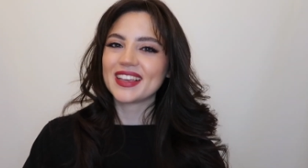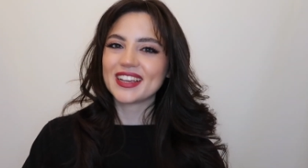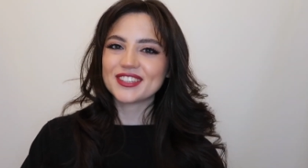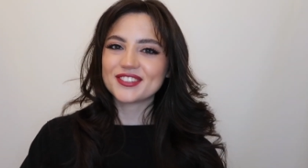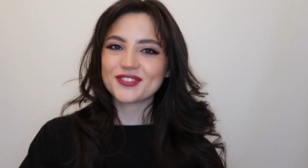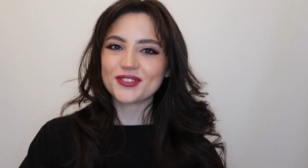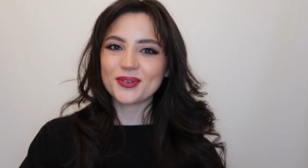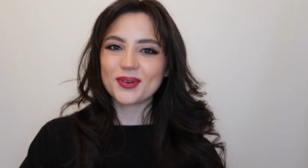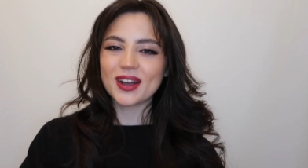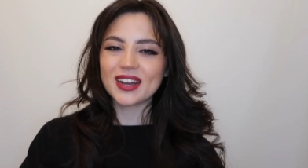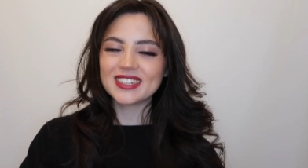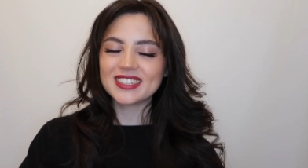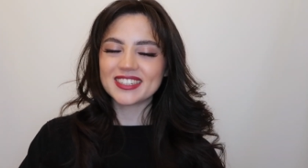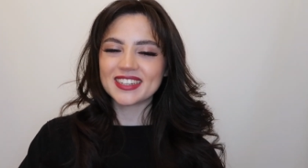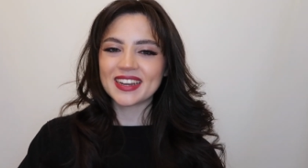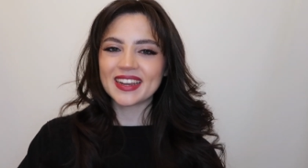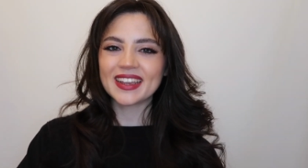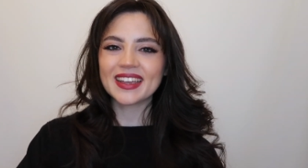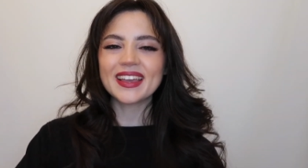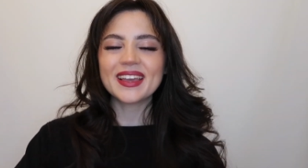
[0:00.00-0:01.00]
Thanks for
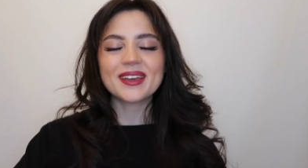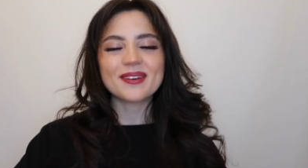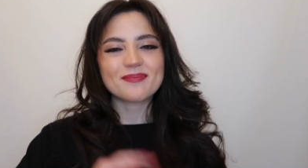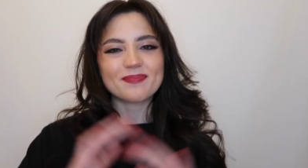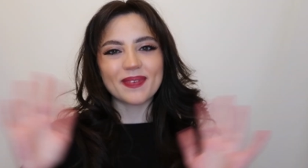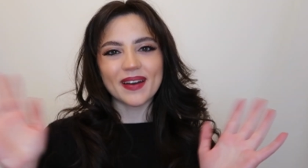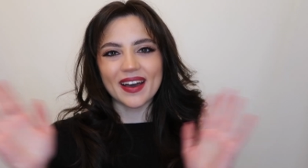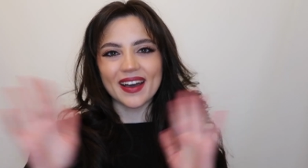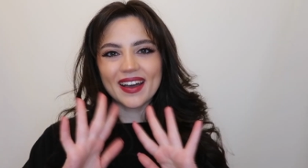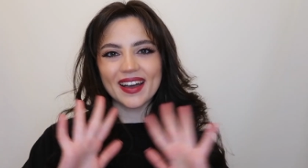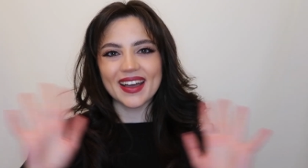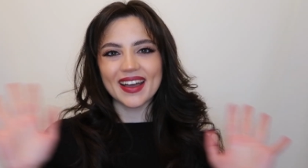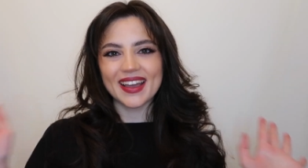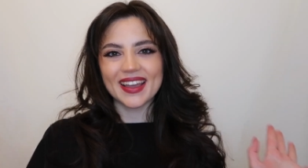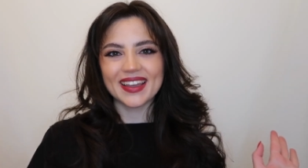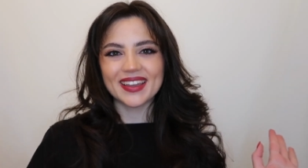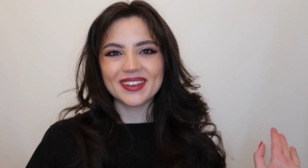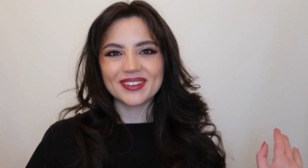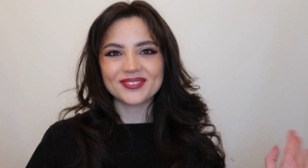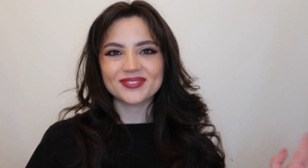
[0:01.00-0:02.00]
watching.
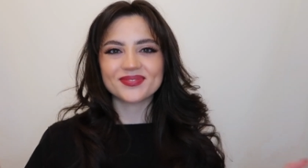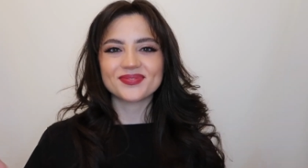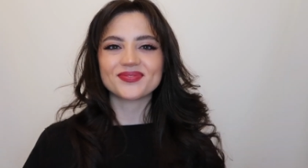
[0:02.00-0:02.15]
Bye!